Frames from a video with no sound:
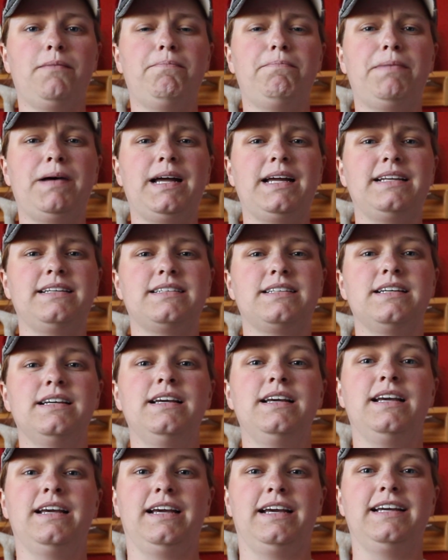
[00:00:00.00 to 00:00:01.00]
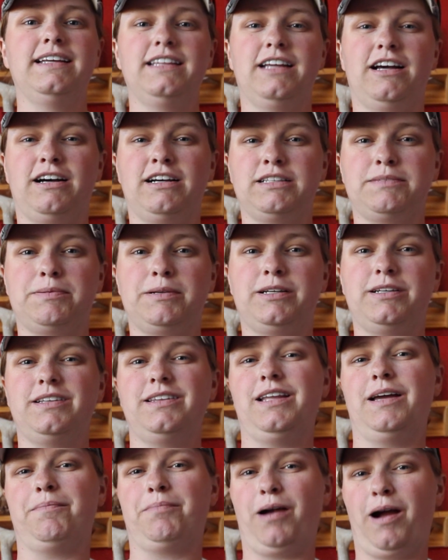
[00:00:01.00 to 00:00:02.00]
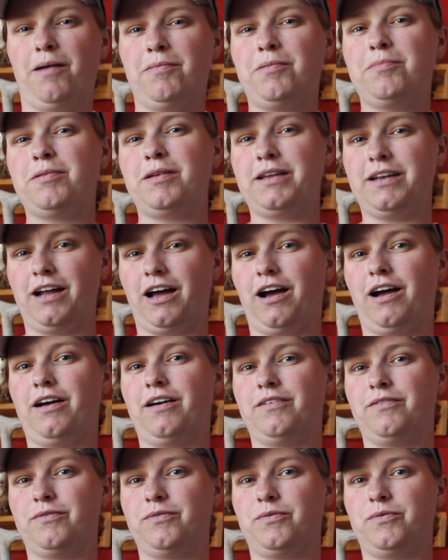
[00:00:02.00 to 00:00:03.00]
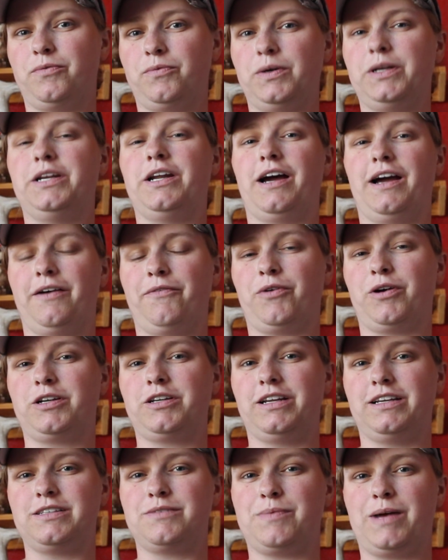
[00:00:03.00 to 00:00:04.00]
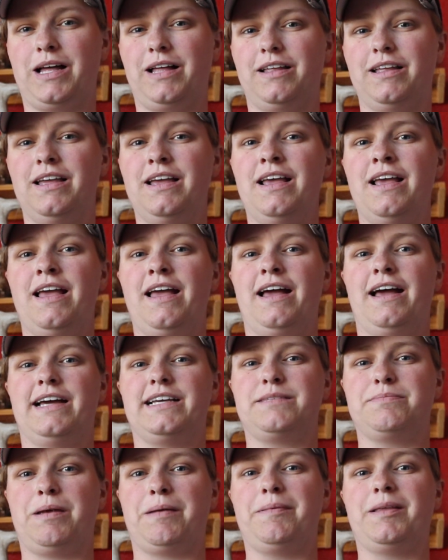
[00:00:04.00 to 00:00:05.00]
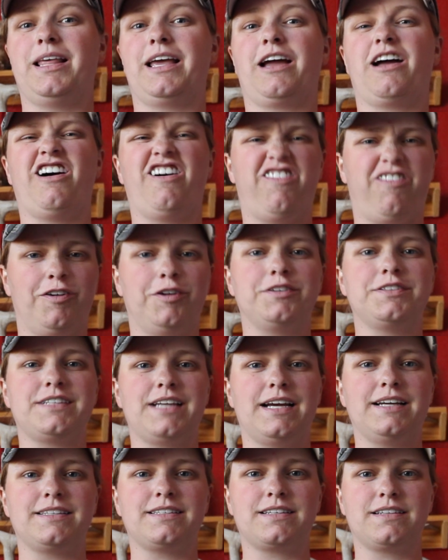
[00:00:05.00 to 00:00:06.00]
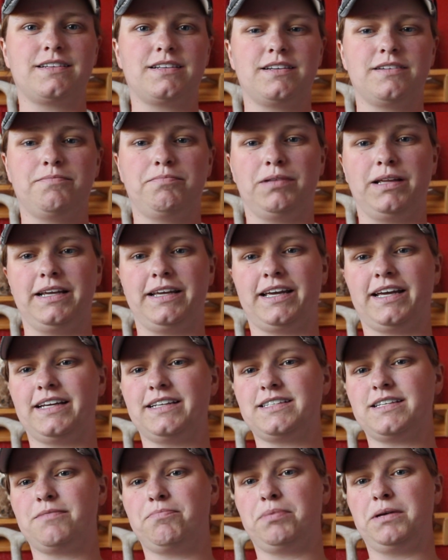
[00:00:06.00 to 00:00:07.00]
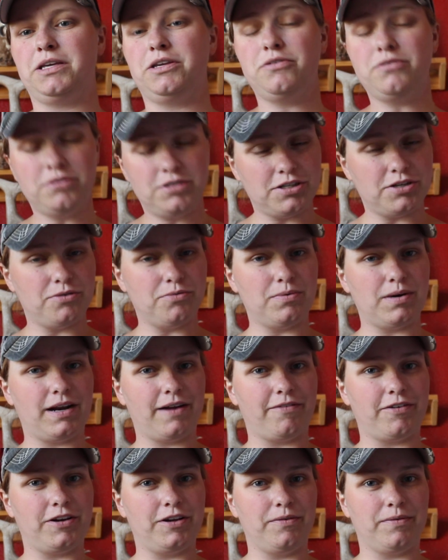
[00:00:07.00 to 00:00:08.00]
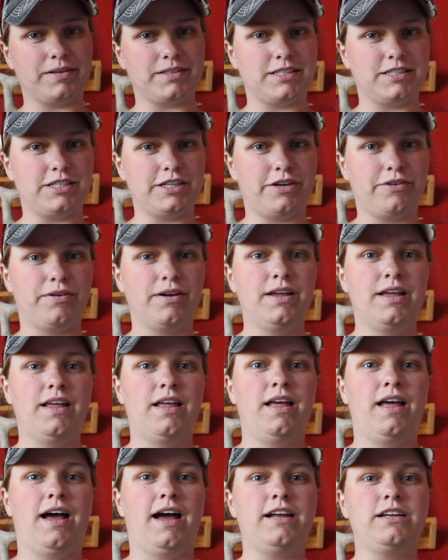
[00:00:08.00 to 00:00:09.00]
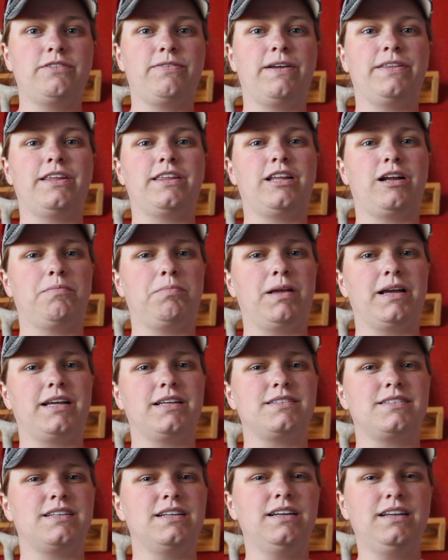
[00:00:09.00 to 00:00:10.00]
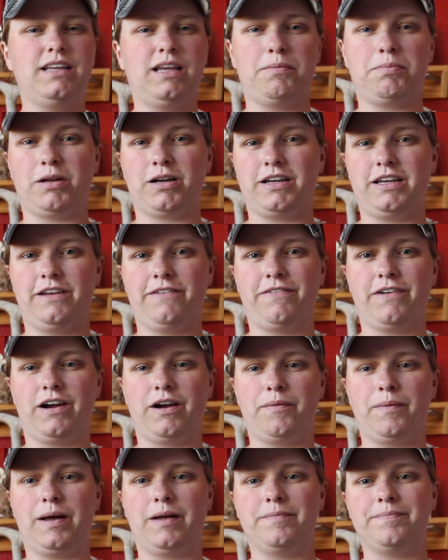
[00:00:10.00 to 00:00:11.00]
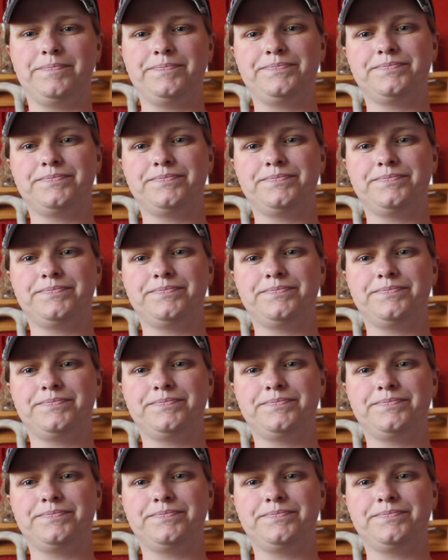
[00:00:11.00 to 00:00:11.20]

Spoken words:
but in the hospital that probably would not have worked as well as maybe like a full-sized blanket. But you do whatever you want to do. I just found that their blankets didn't keep their heat very well.